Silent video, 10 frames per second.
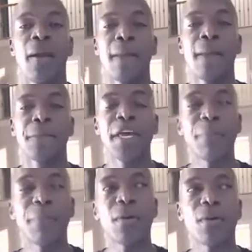
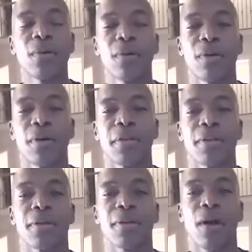People
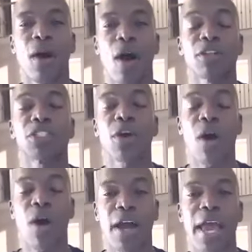are
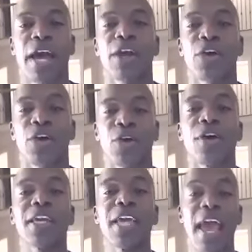taught at an
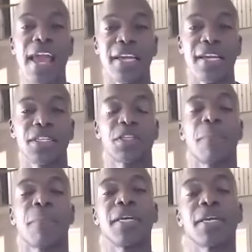early age,
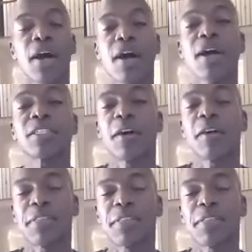because of their